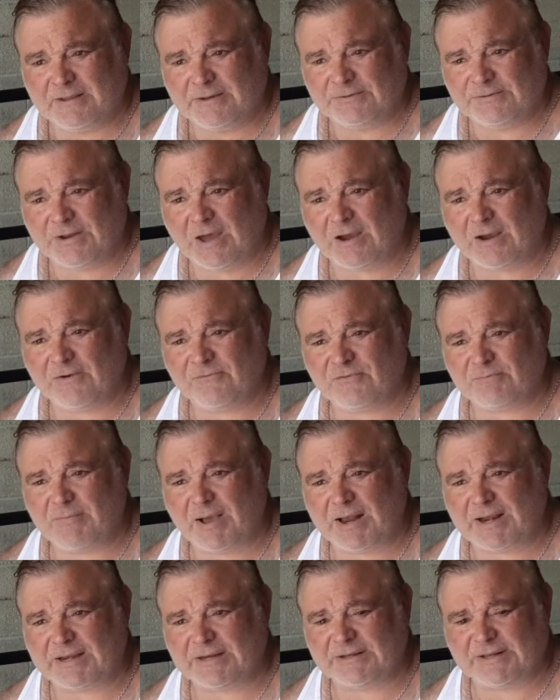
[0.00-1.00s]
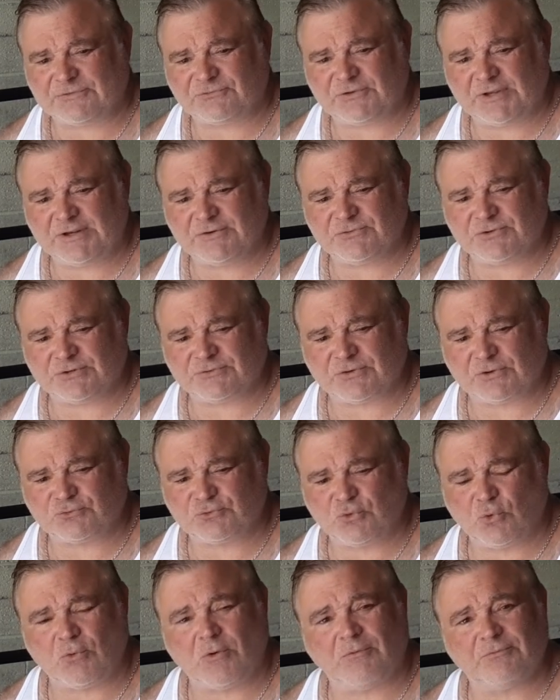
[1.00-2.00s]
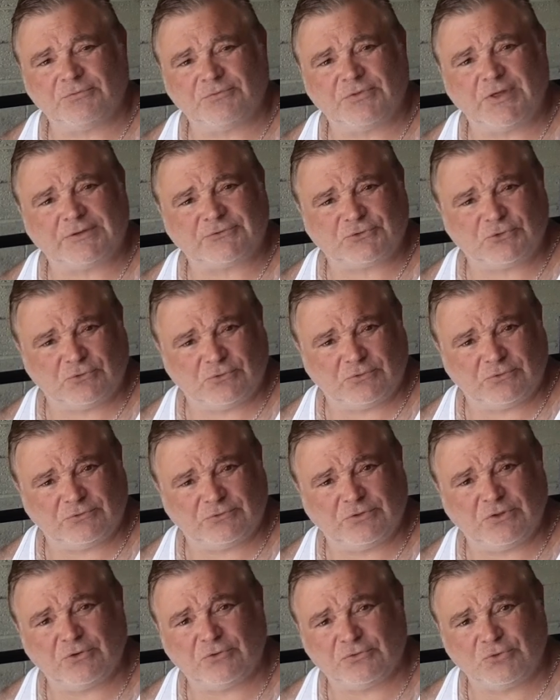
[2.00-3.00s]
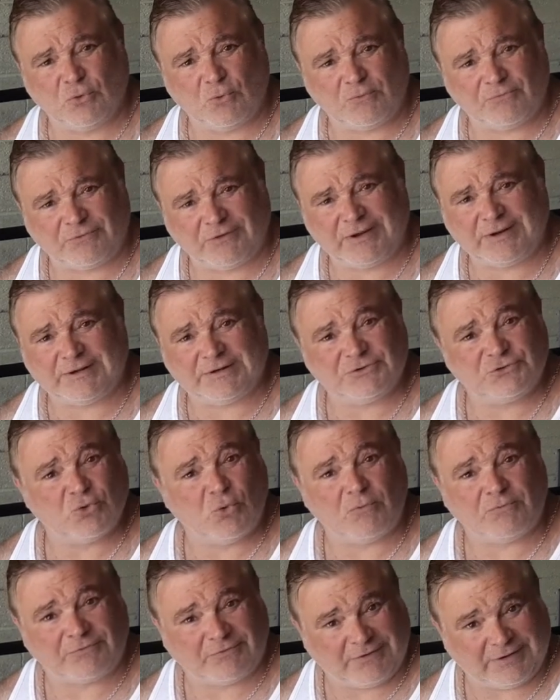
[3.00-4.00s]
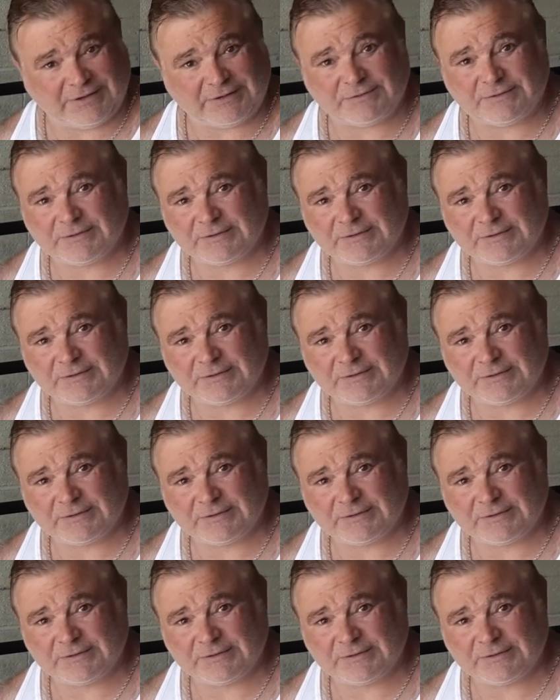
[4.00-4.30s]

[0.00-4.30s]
not everybody that says that they're your friend is your friend.